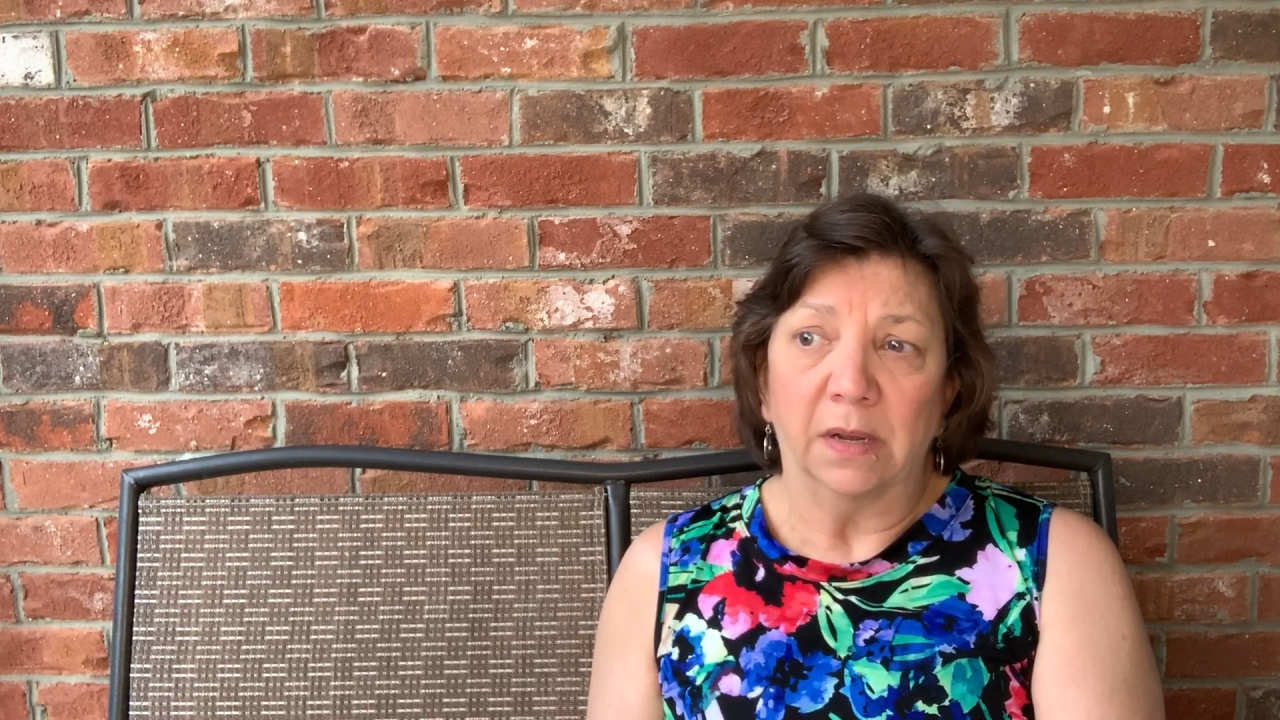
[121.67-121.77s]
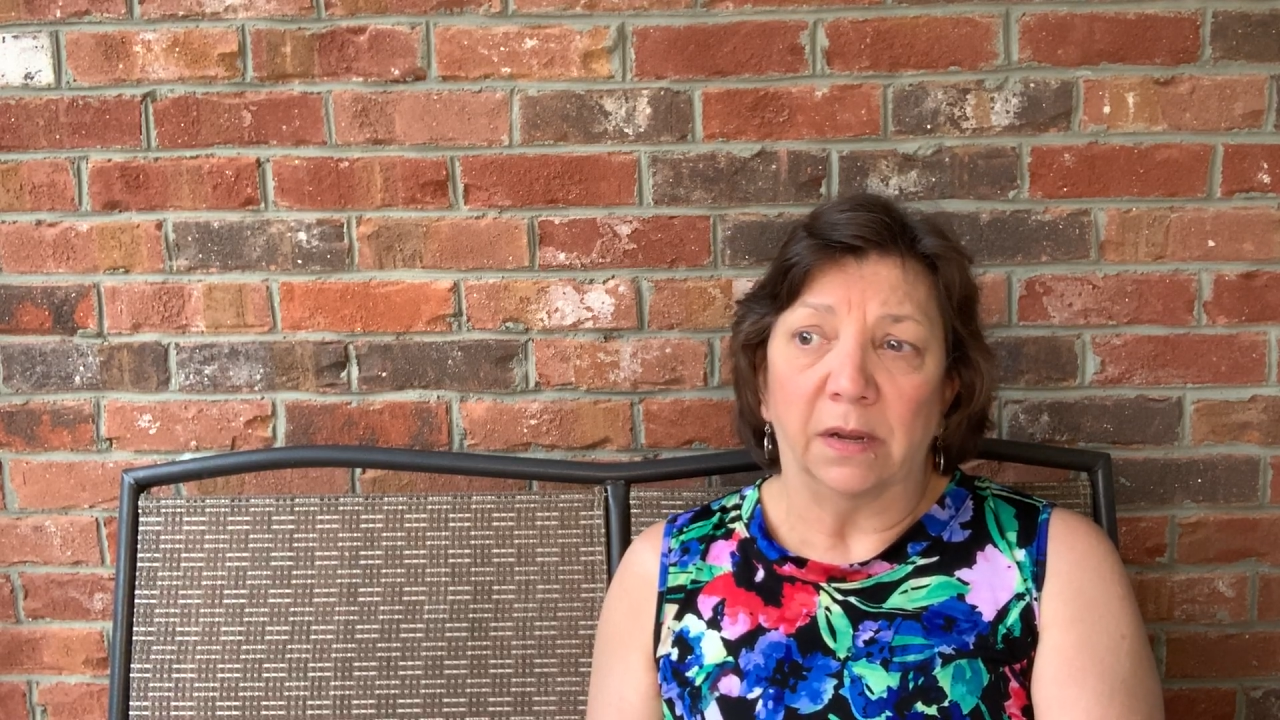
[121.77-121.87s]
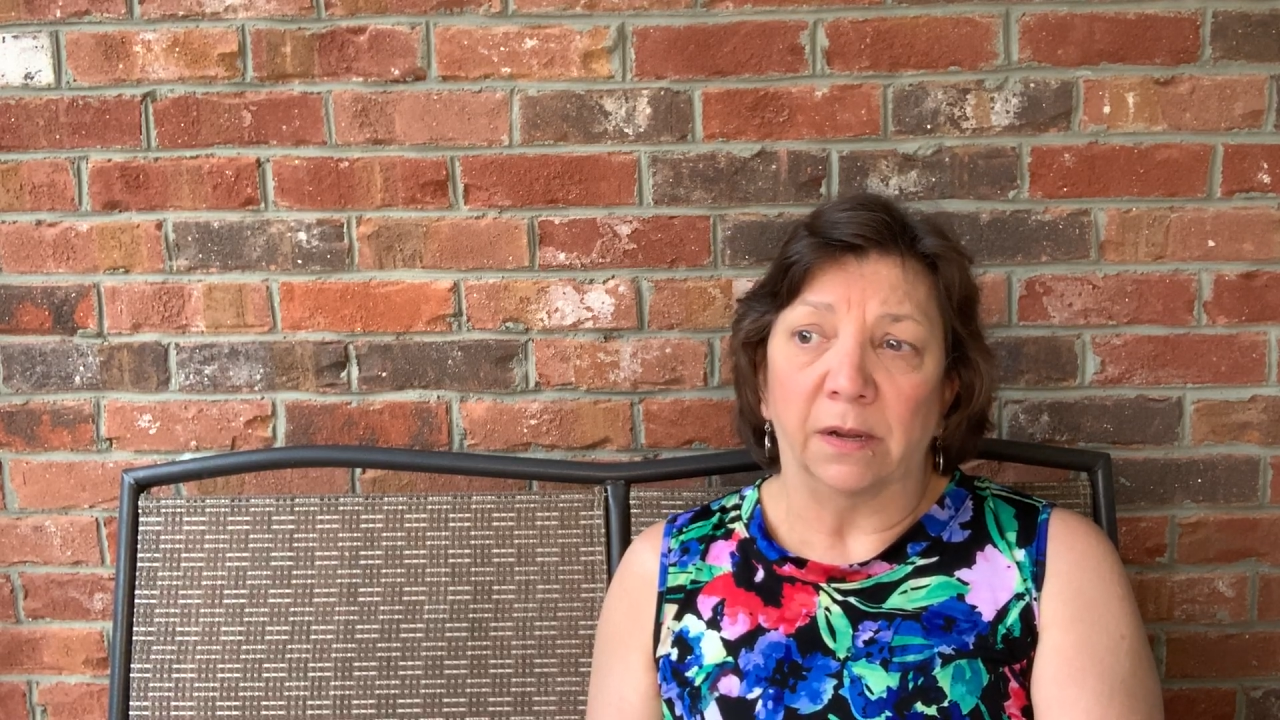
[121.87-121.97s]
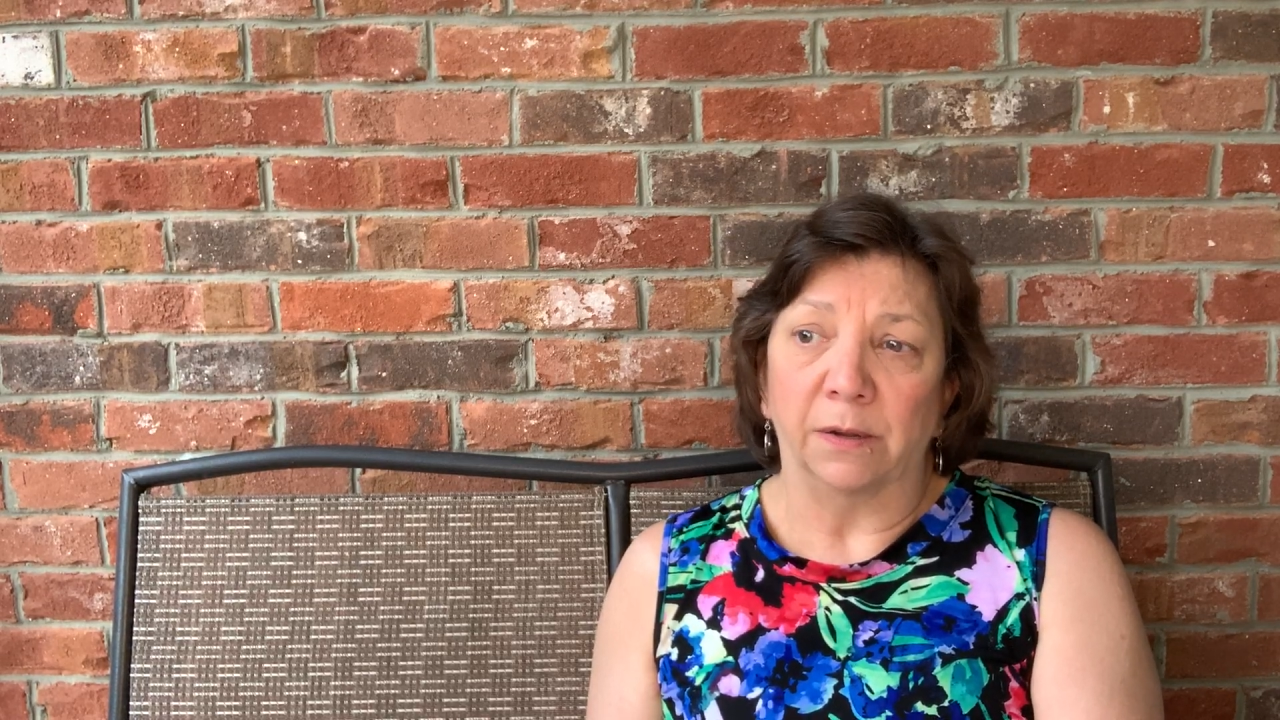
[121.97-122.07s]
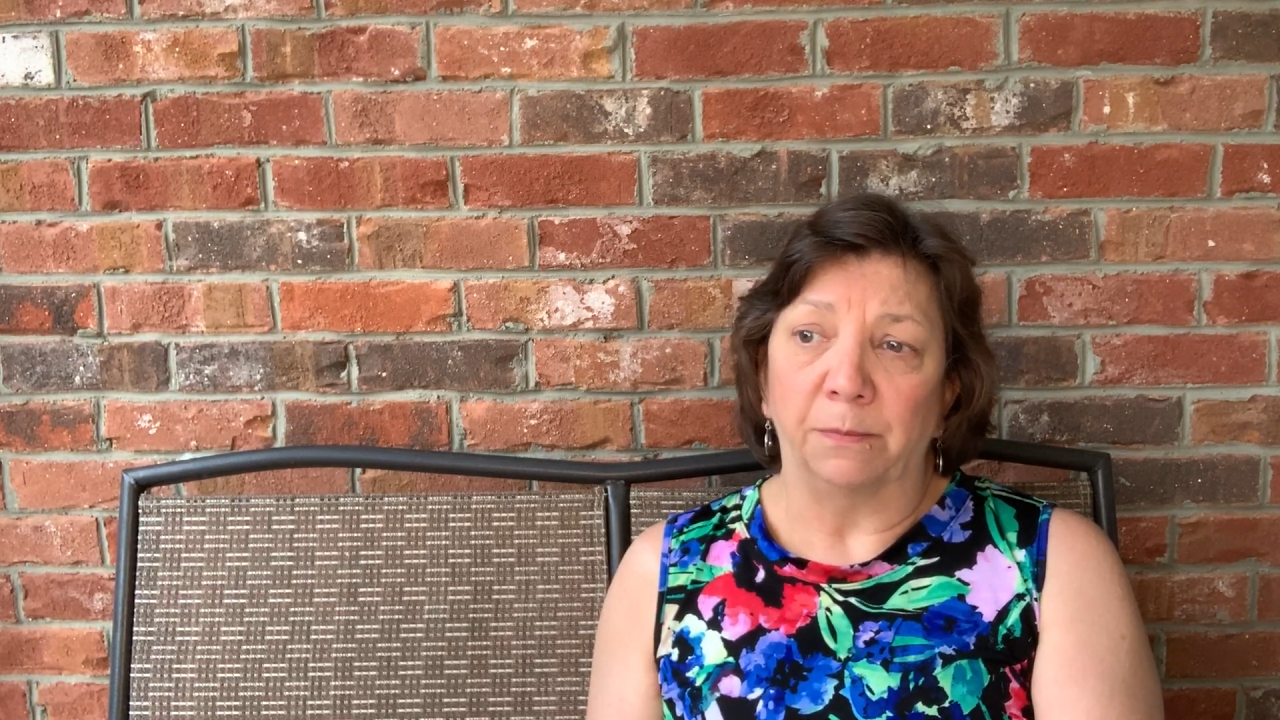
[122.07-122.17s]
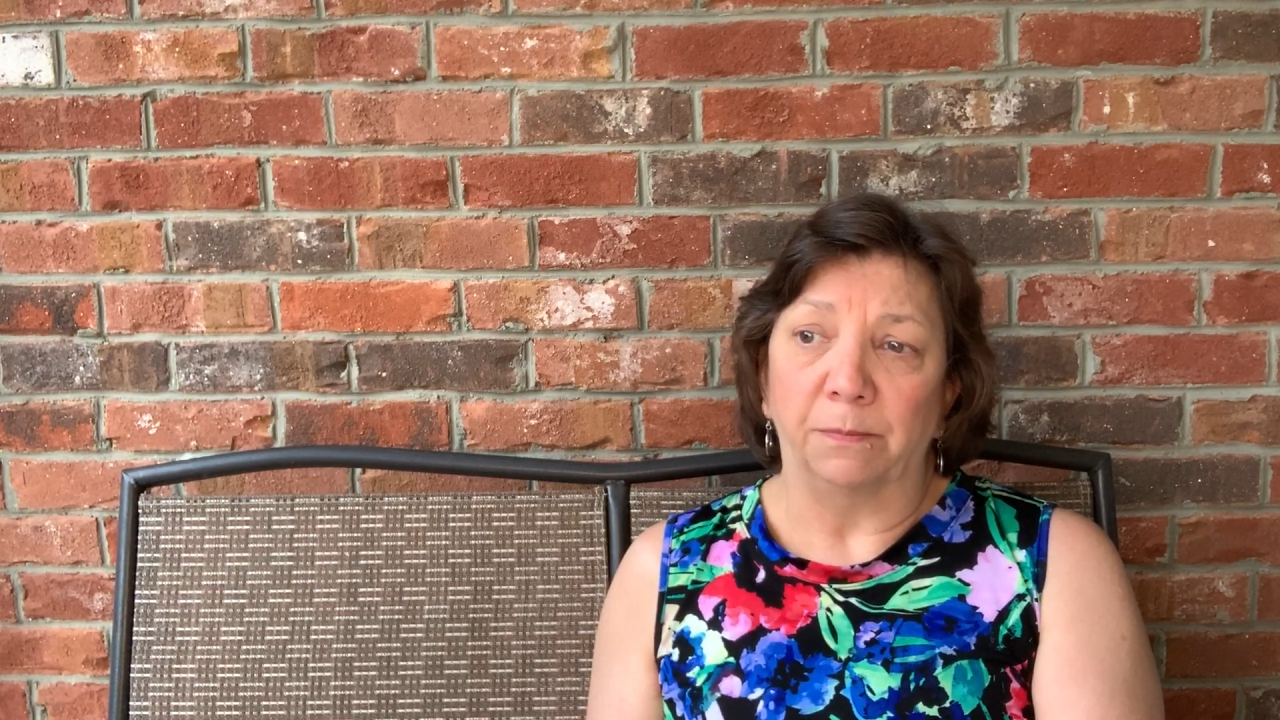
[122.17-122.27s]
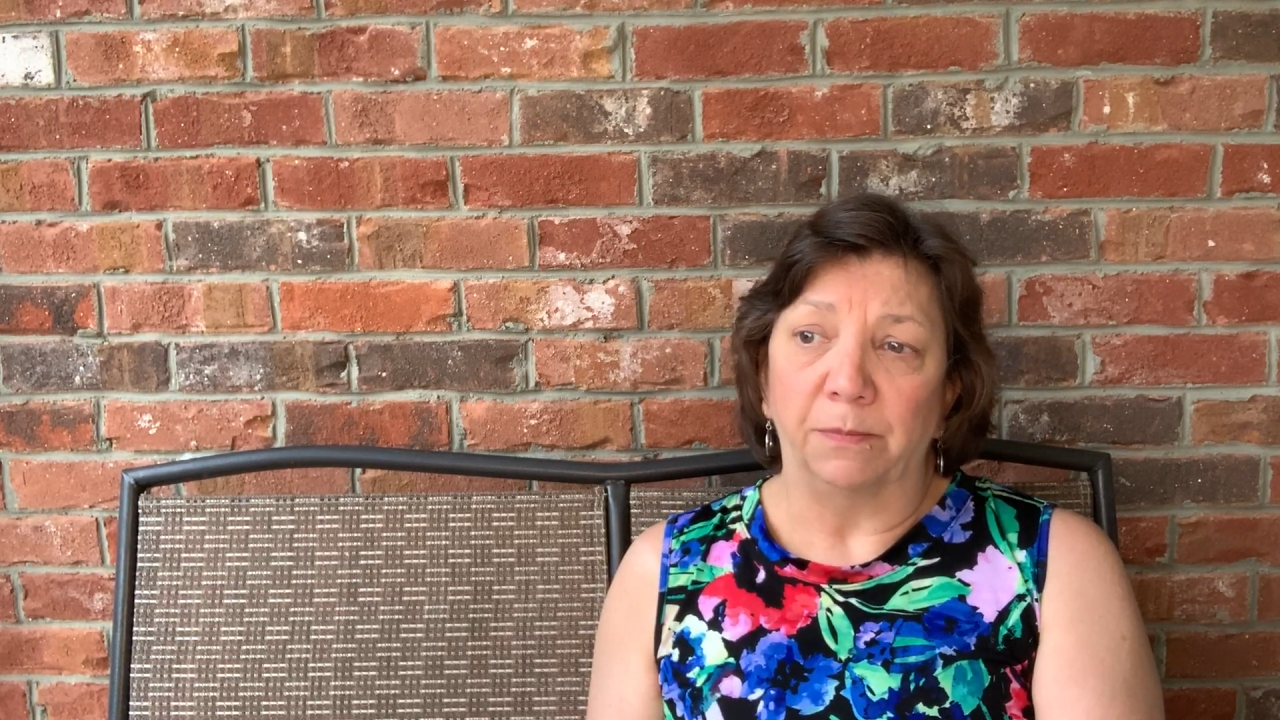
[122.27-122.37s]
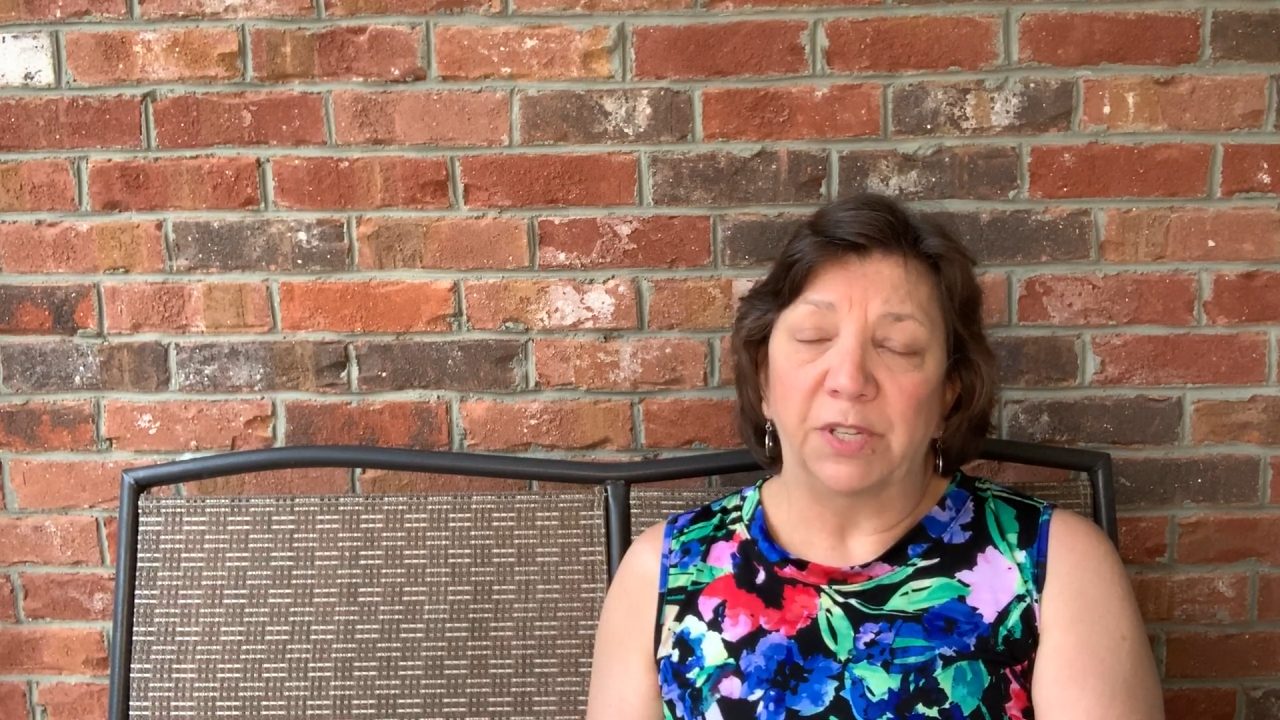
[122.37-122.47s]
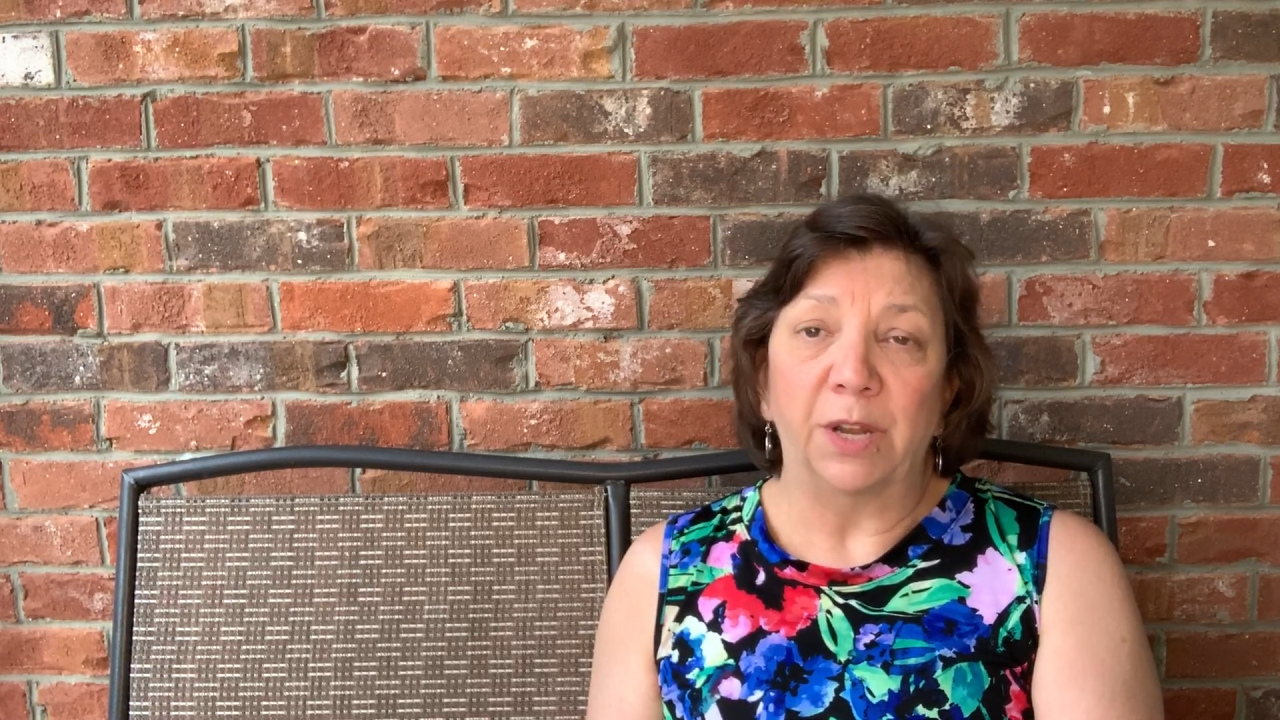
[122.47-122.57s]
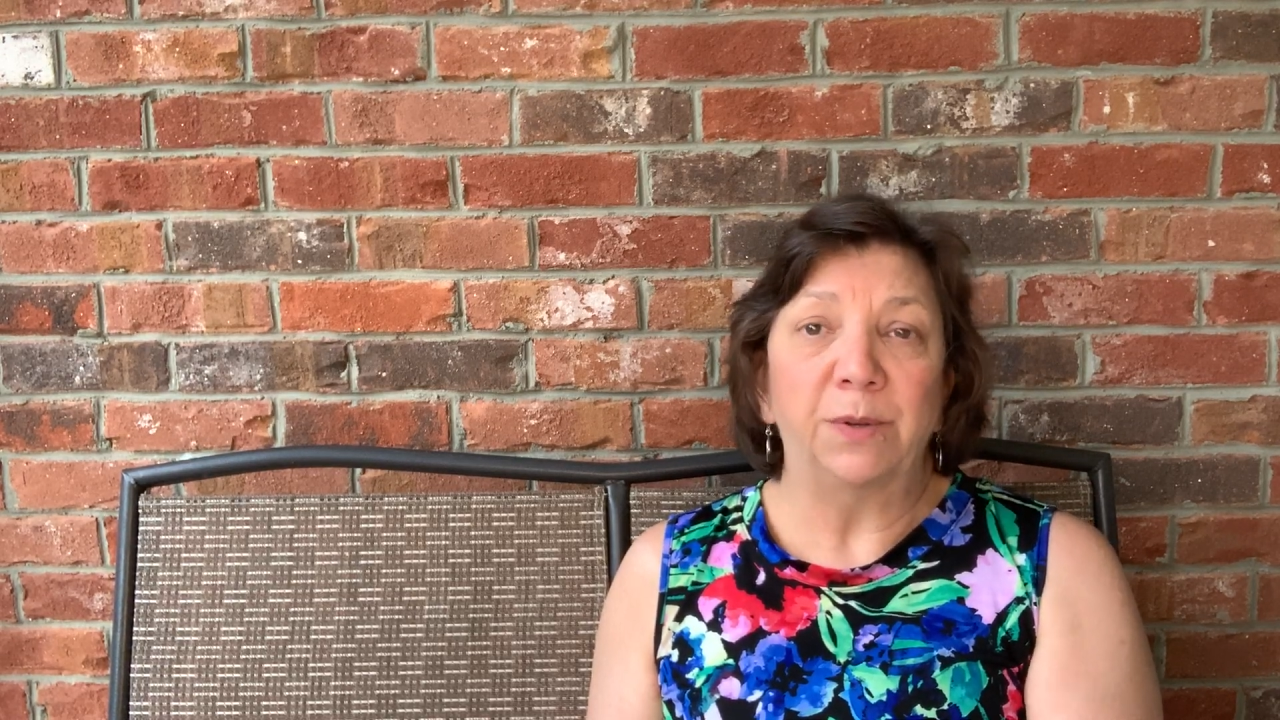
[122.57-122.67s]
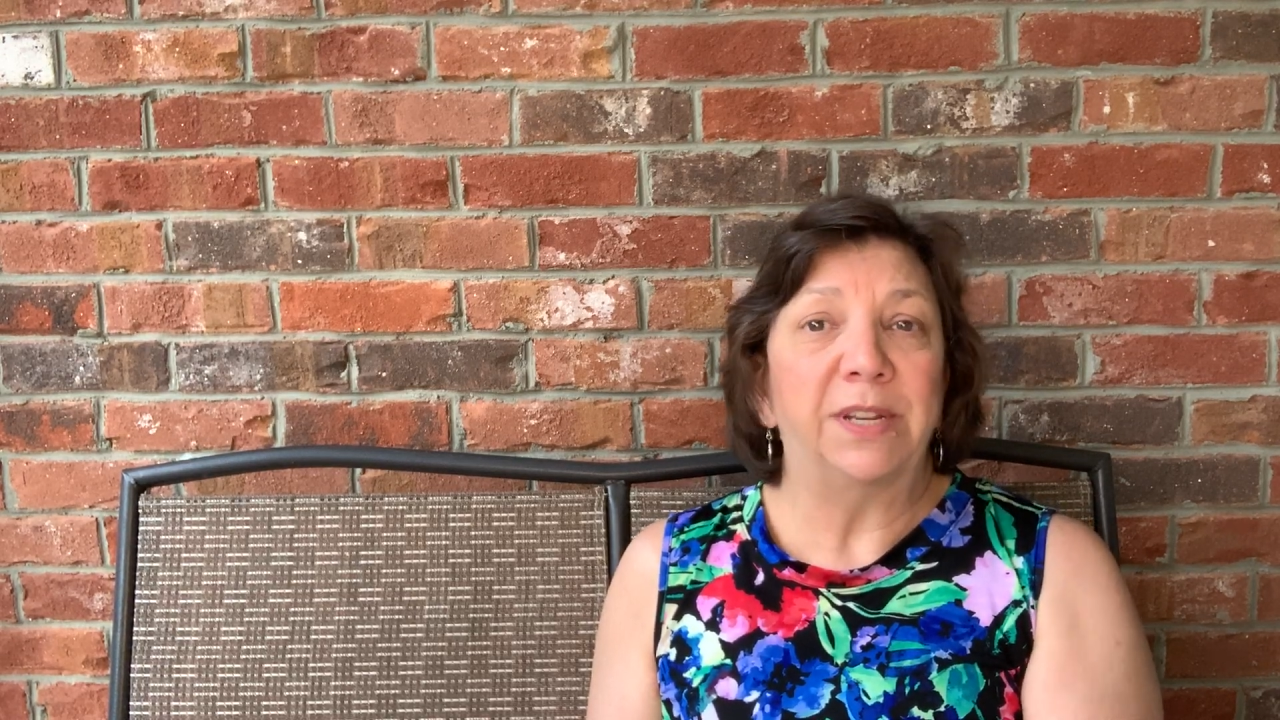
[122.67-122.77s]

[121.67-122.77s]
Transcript: um, so